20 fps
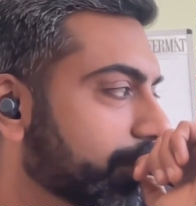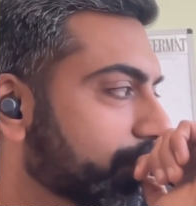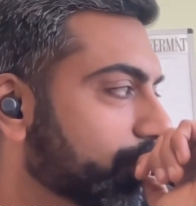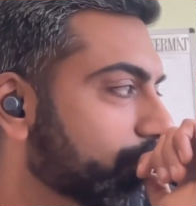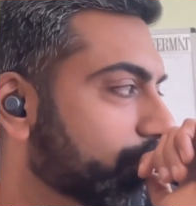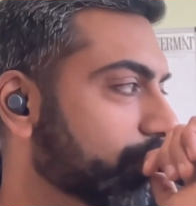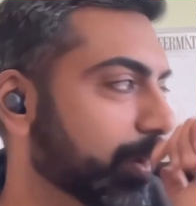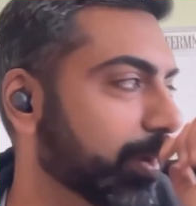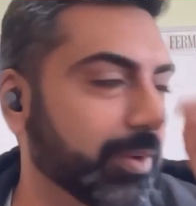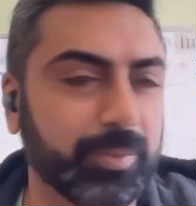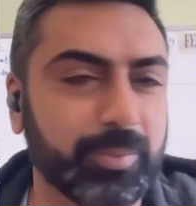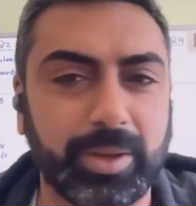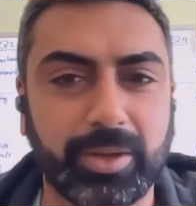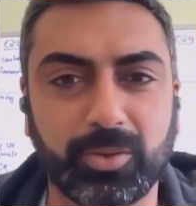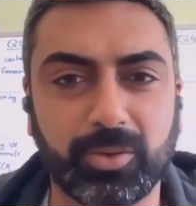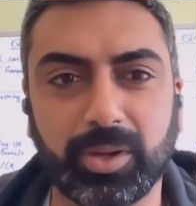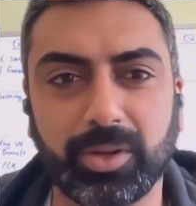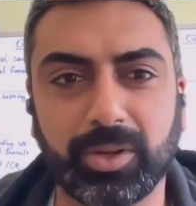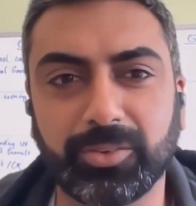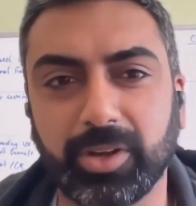friend of
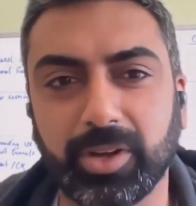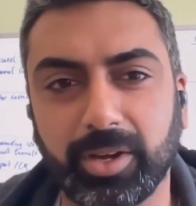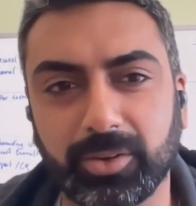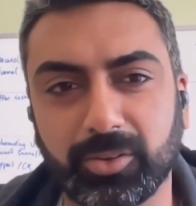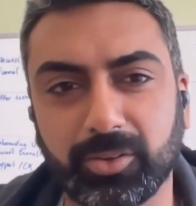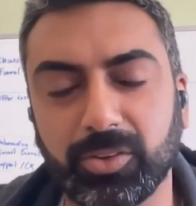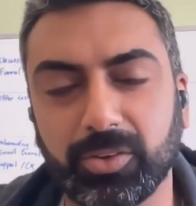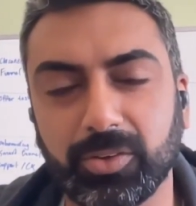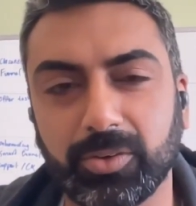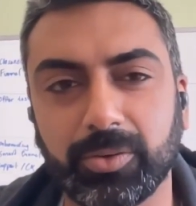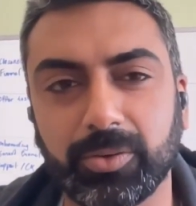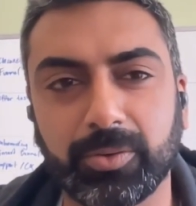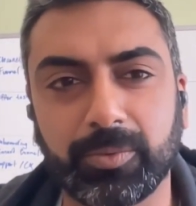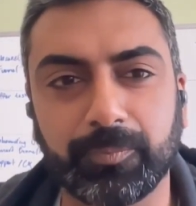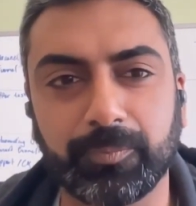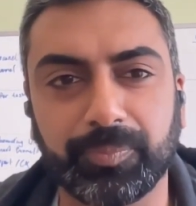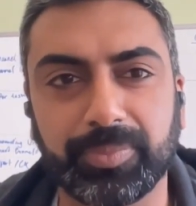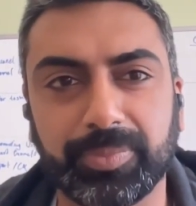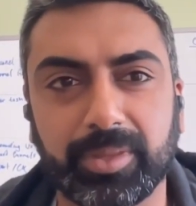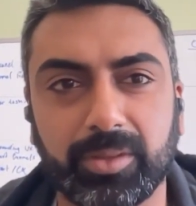mine who I talk
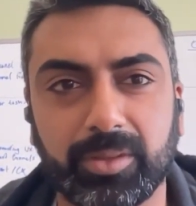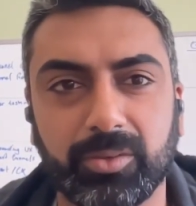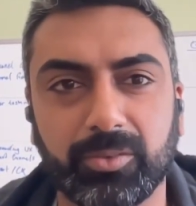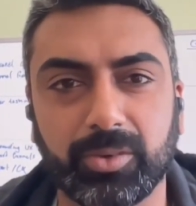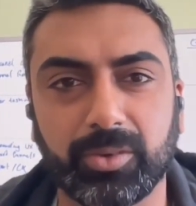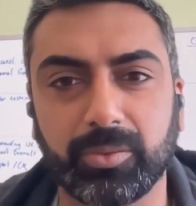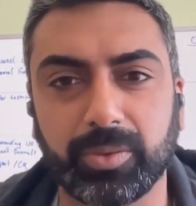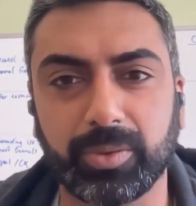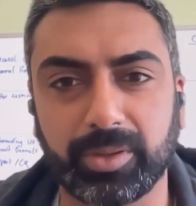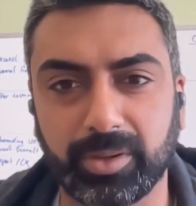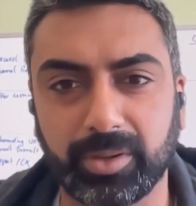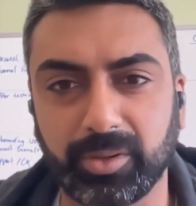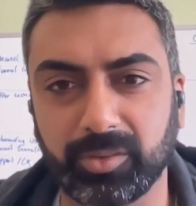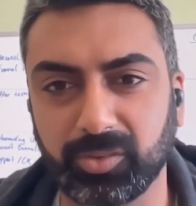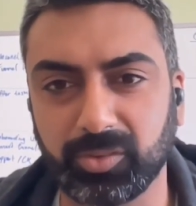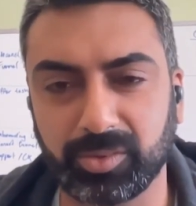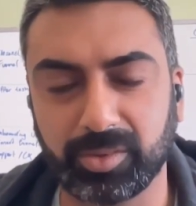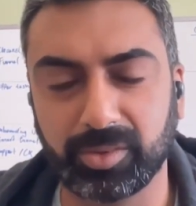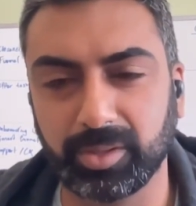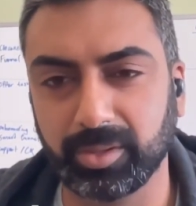to, whether
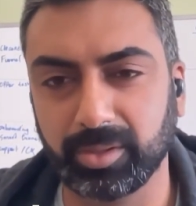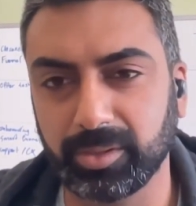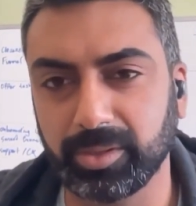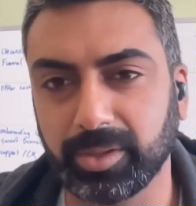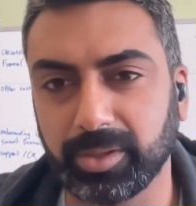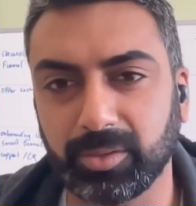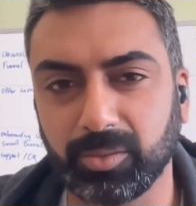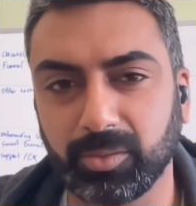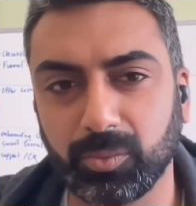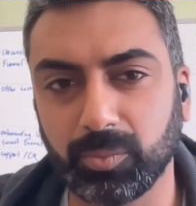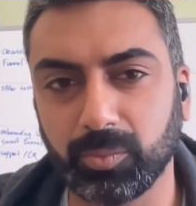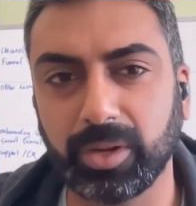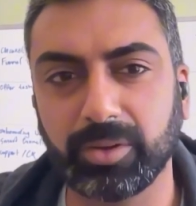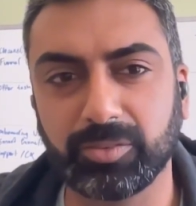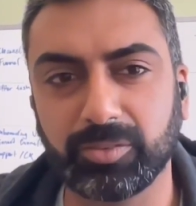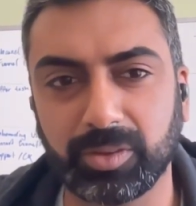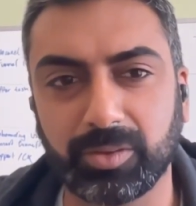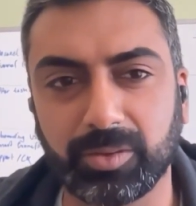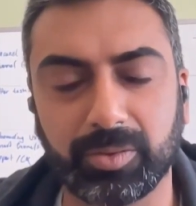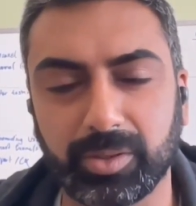it's the like
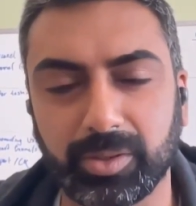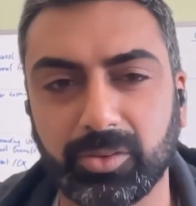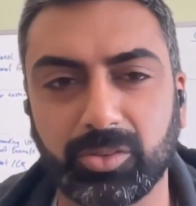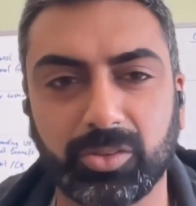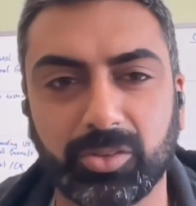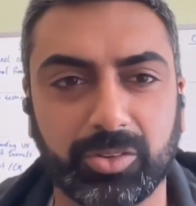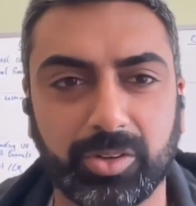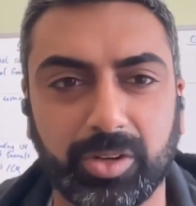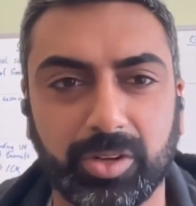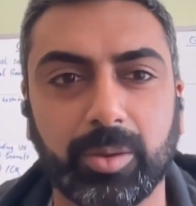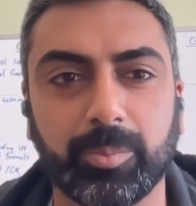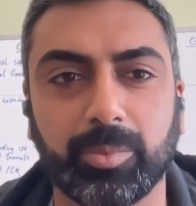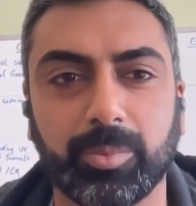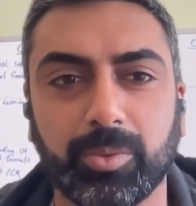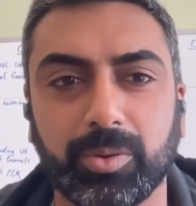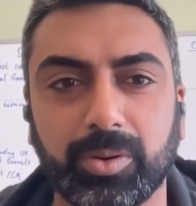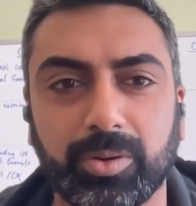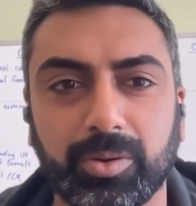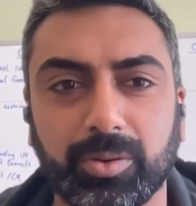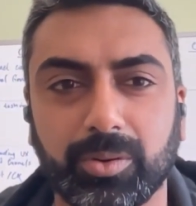wife in the relationship
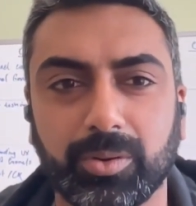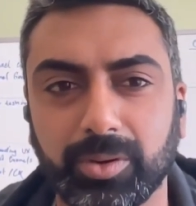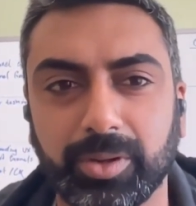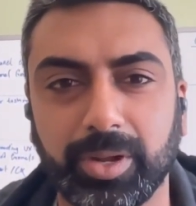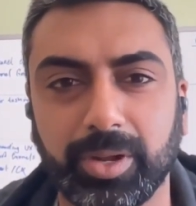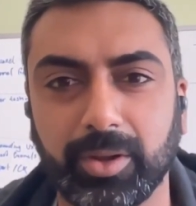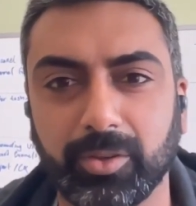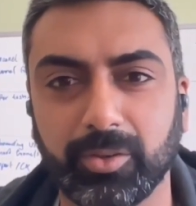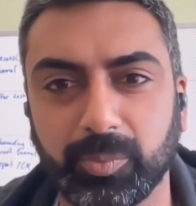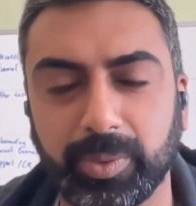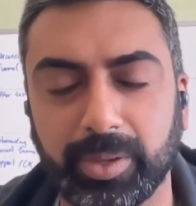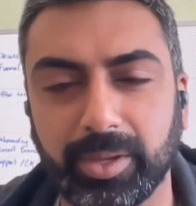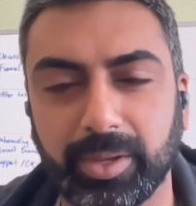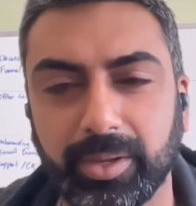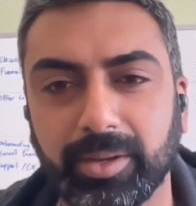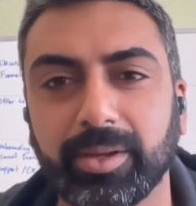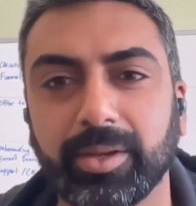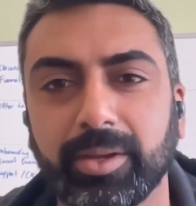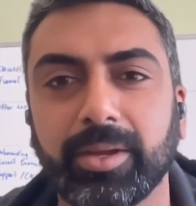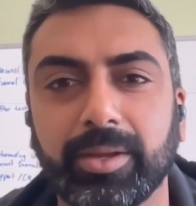or the
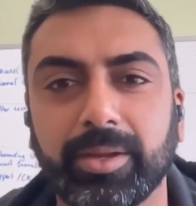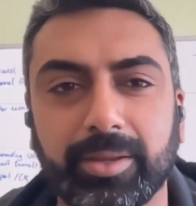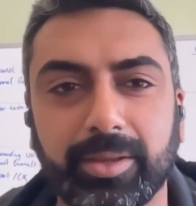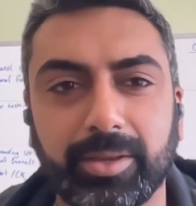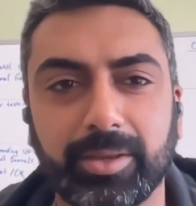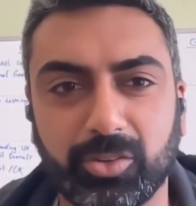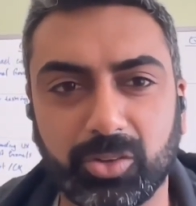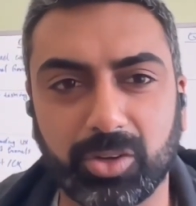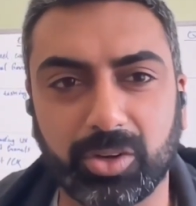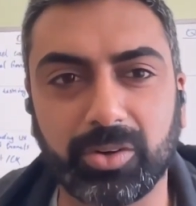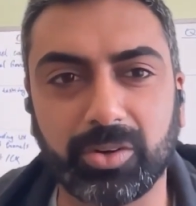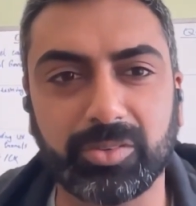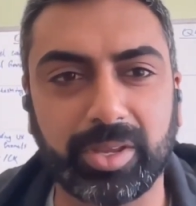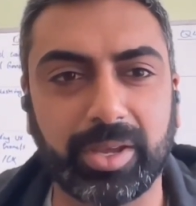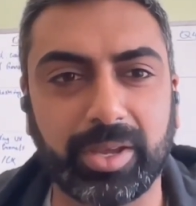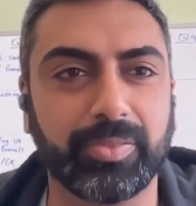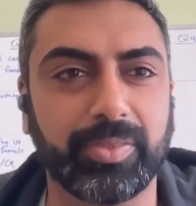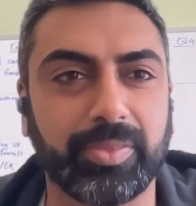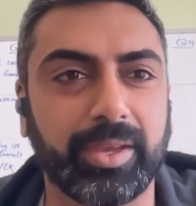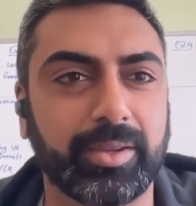husband, it turns
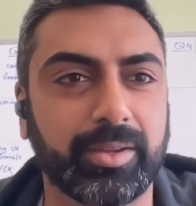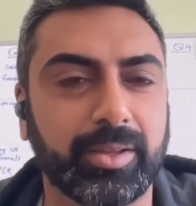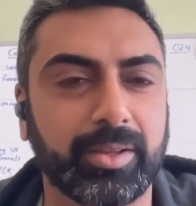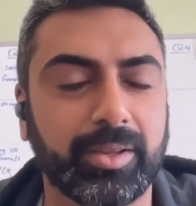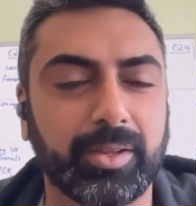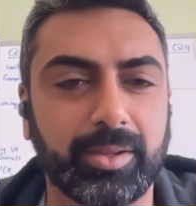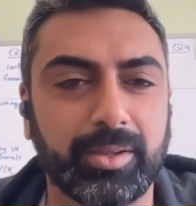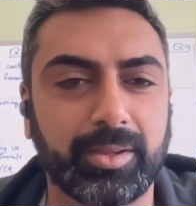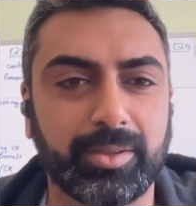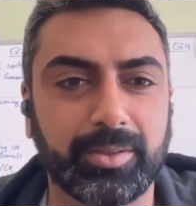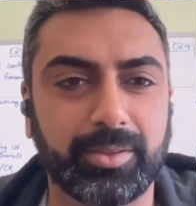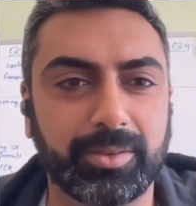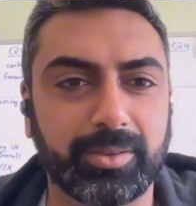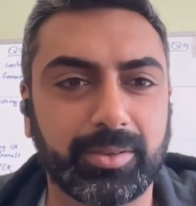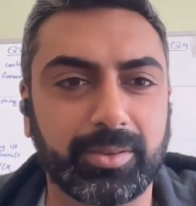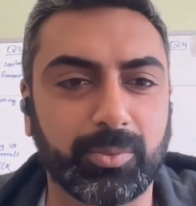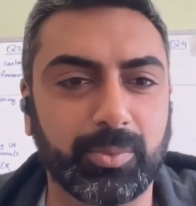out that the